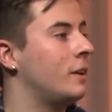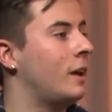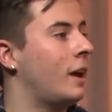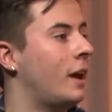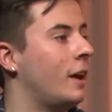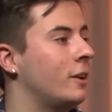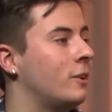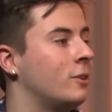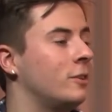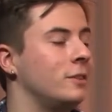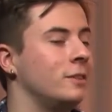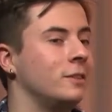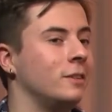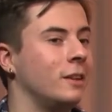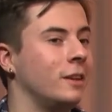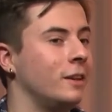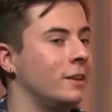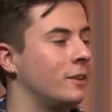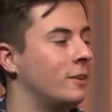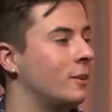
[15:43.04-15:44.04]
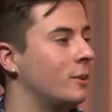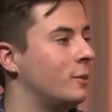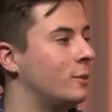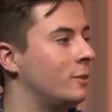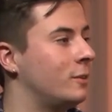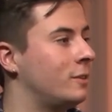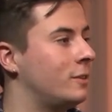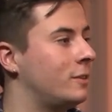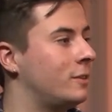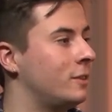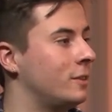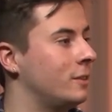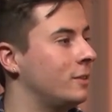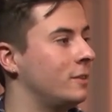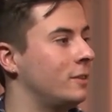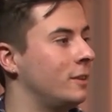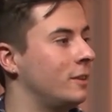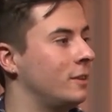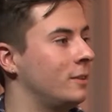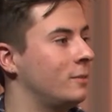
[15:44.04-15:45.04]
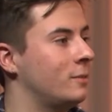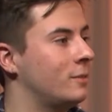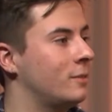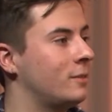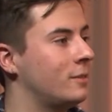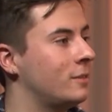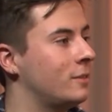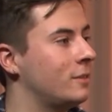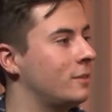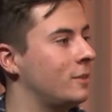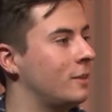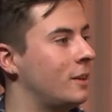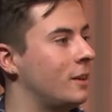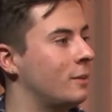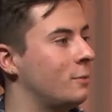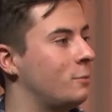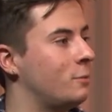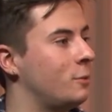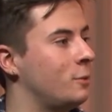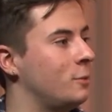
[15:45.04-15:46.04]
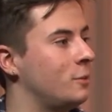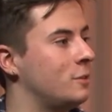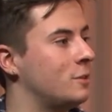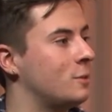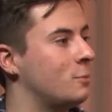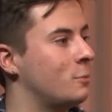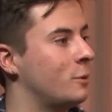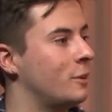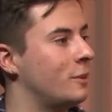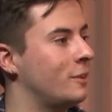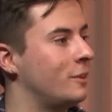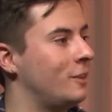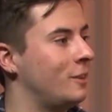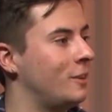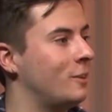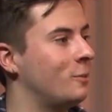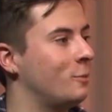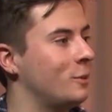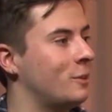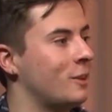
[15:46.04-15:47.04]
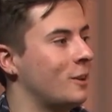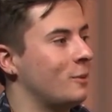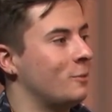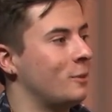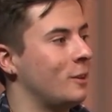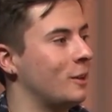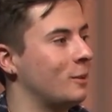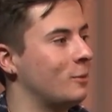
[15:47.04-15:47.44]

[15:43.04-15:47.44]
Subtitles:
I couldn't like go to, like, get food somewhere, you know, without like